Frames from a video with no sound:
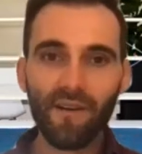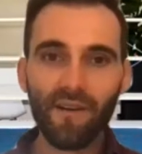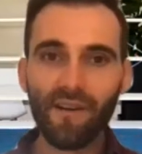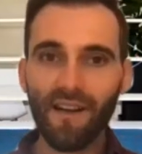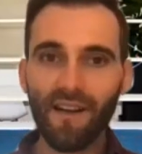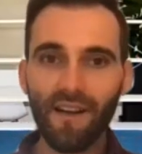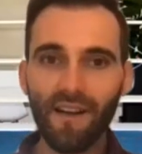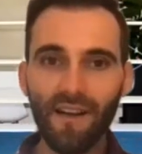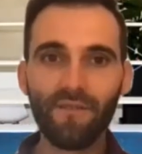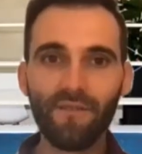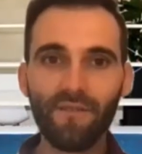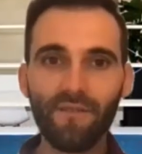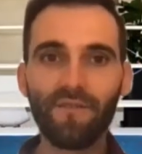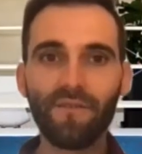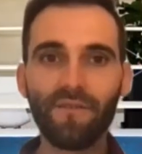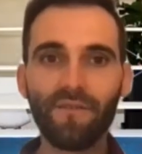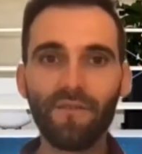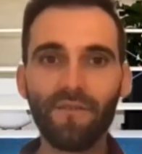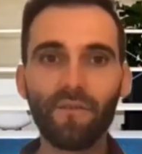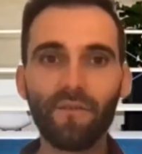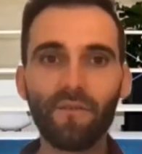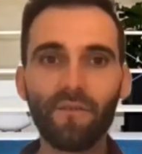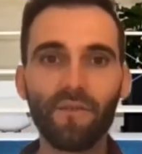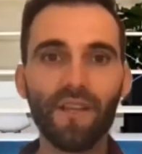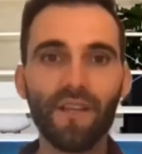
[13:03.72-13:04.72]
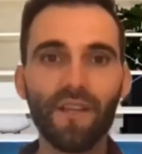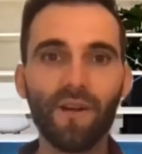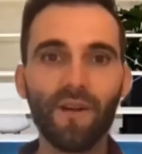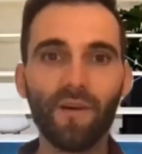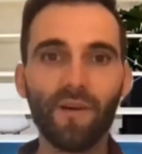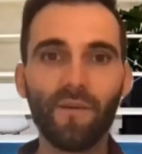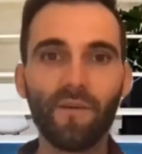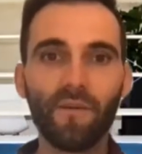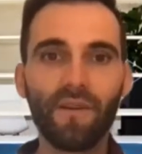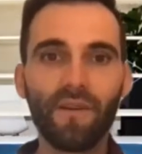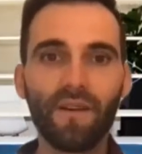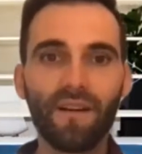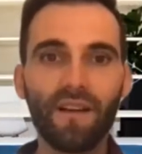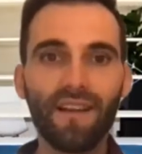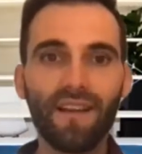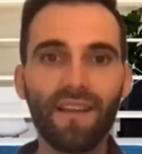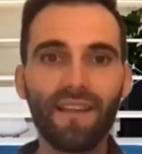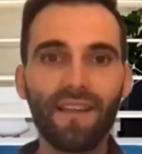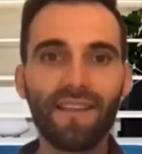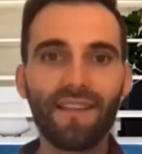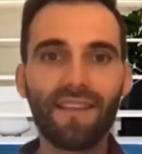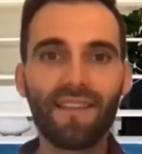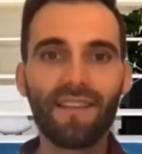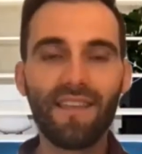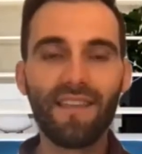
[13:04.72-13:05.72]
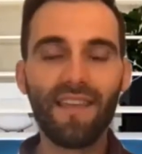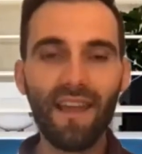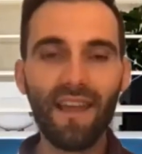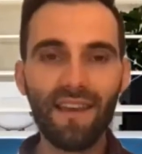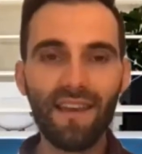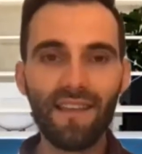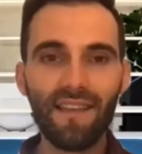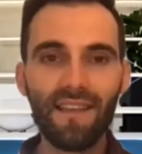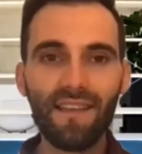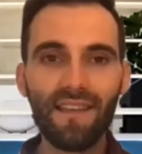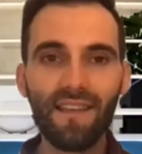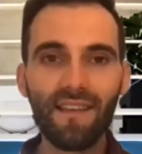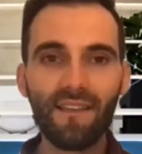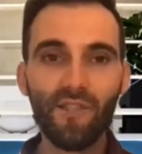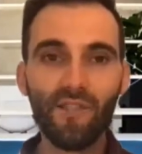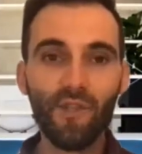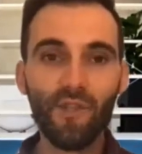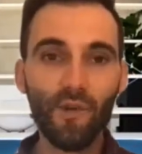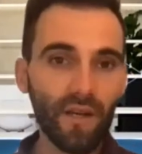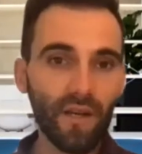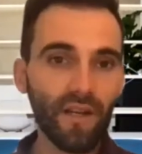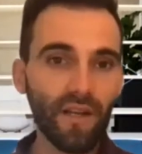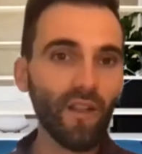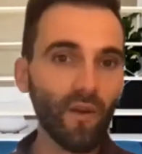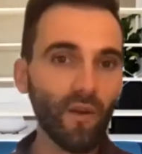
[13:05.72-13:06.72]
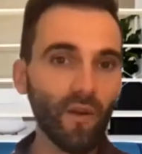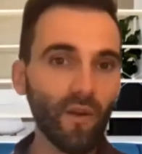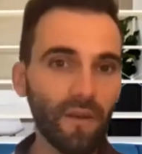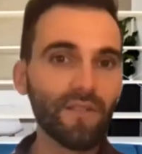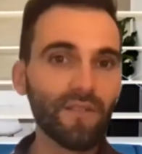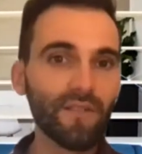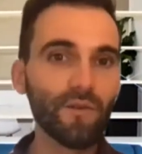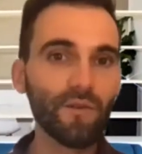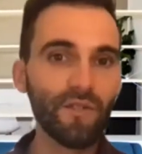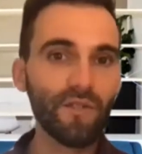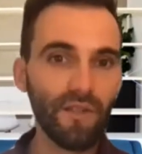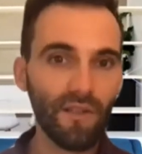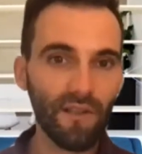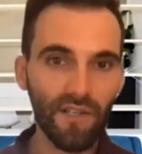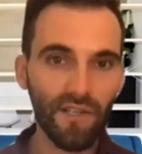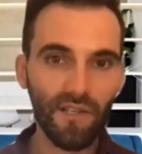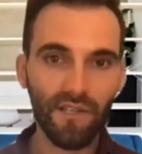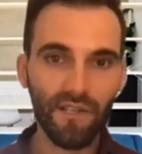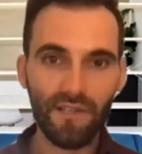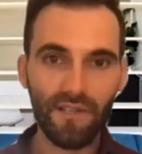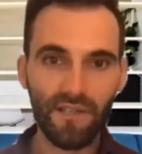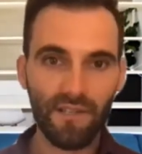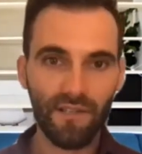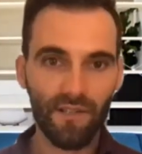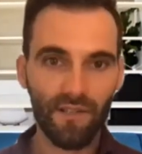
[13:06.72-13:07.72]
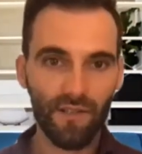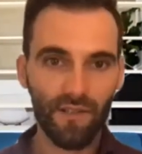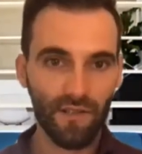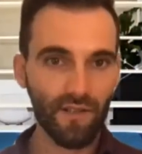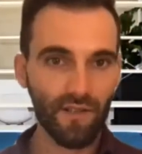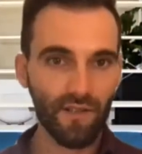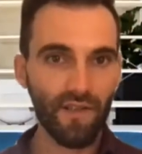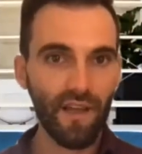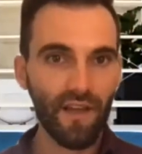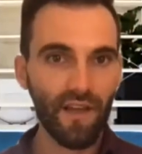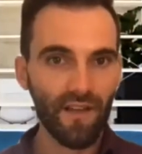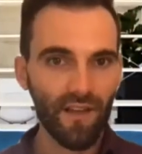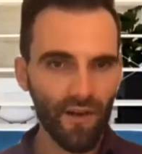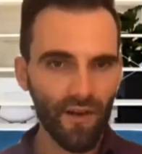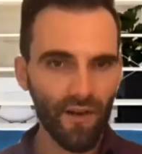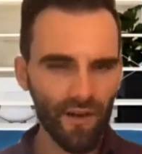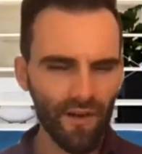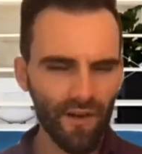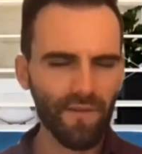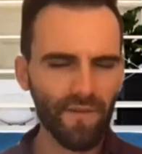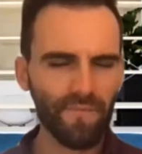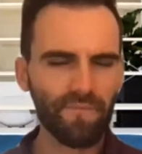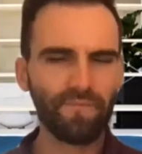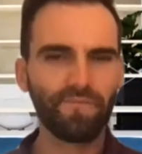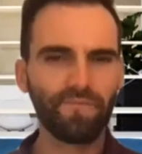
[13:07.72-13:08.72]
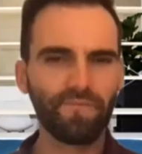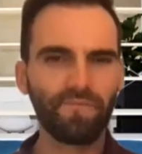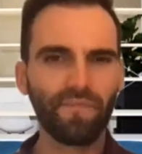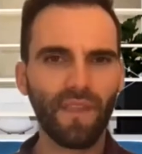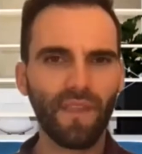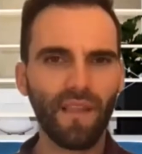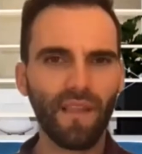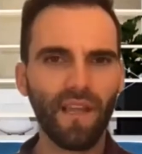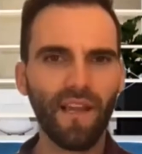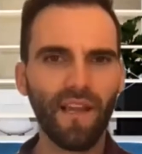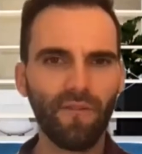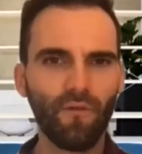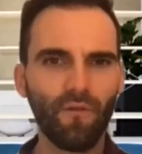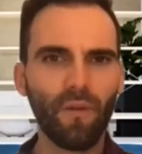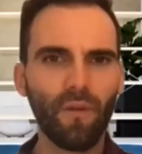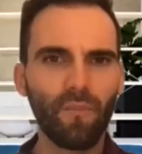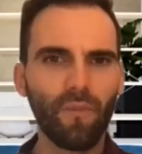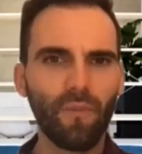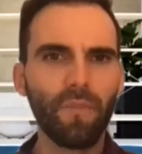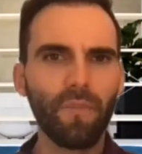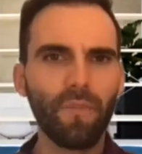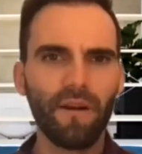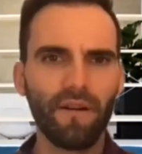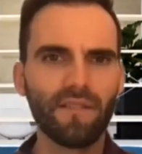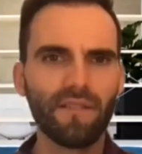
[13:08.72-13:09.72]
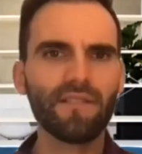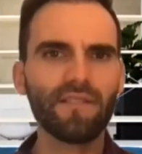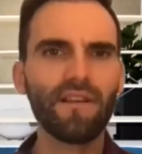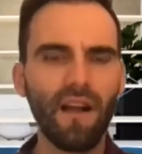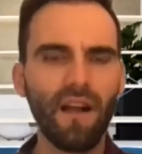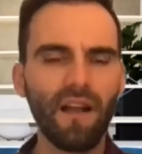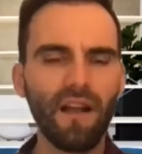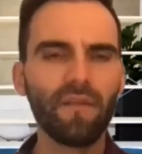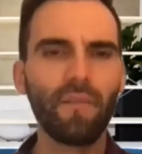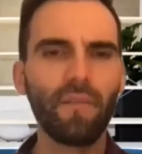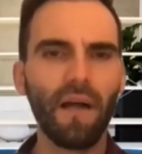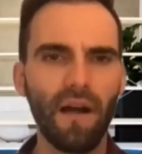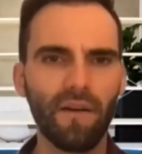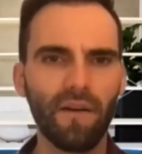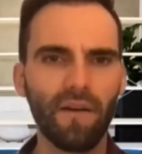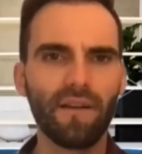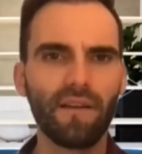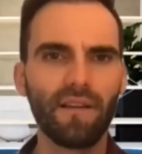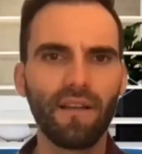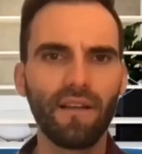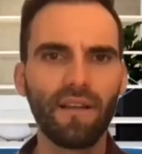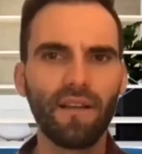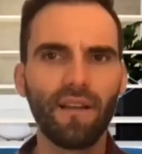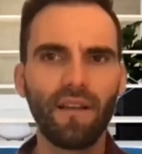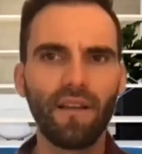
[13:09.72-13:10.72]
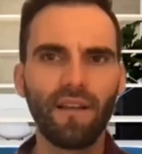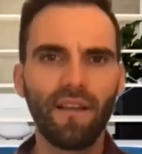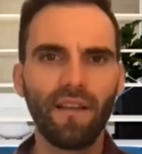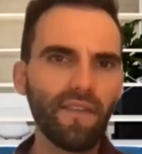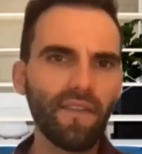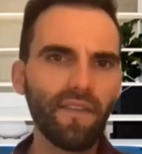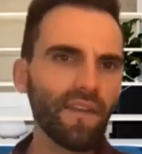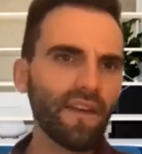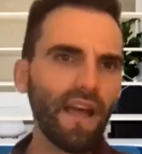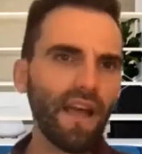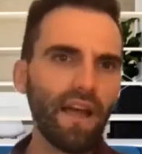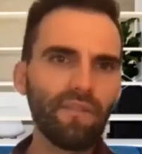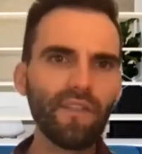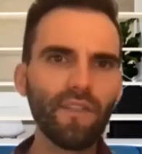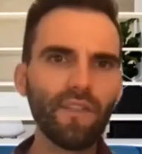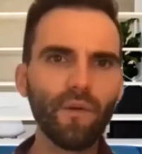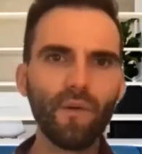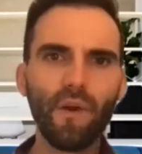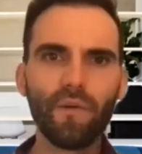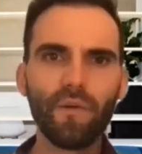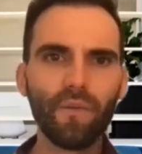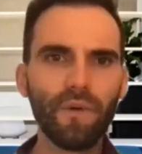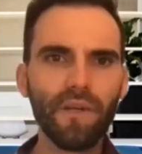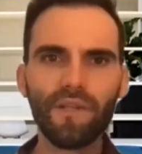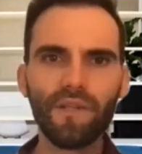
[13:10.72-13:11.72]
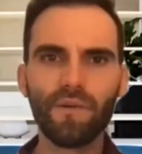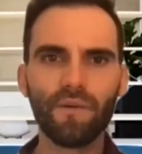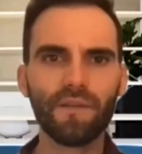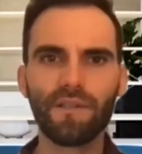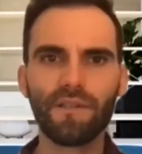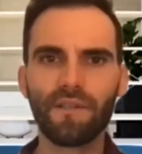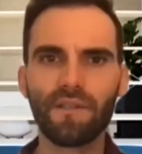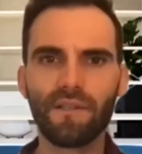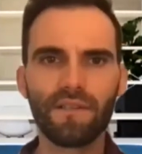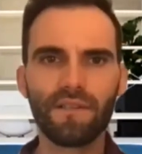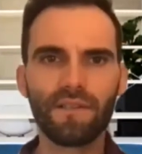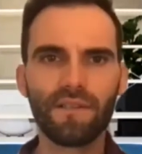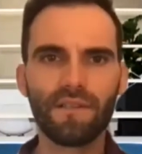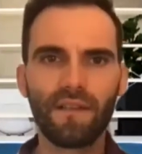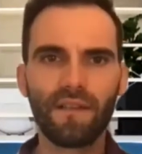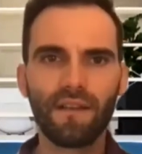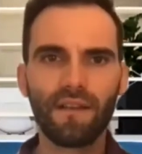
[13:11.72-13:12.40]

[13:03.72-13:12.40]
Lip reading: of, you know, doing a little bit due diligence so that you're kind of well prepared to talk about it, and then having the right resources.